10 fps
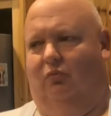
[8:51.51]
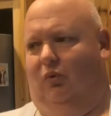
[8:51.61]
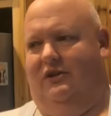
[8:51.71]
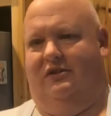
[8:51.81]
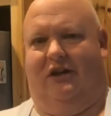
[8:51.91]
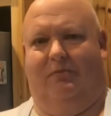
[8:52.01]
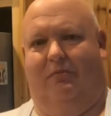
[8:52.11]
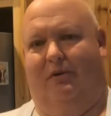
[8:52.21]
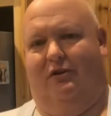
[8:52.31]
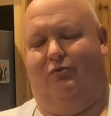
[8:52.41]
Waste a couple
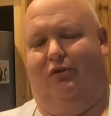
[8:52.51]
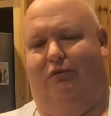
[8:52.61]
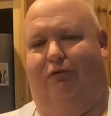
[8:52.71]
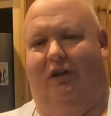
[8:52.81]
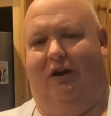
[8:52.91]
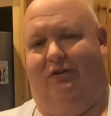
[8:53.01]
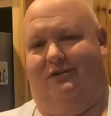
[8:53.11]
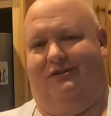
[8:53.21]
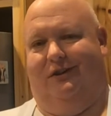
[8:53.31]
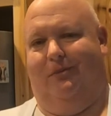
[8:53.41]
bucks worth of flour and a
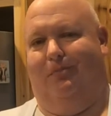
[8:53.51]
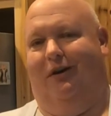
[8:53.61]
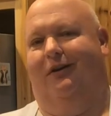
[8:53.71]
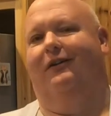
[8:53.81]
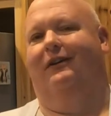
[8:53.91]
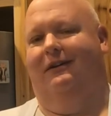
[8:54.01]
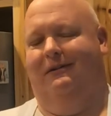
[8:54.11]
stick of butter?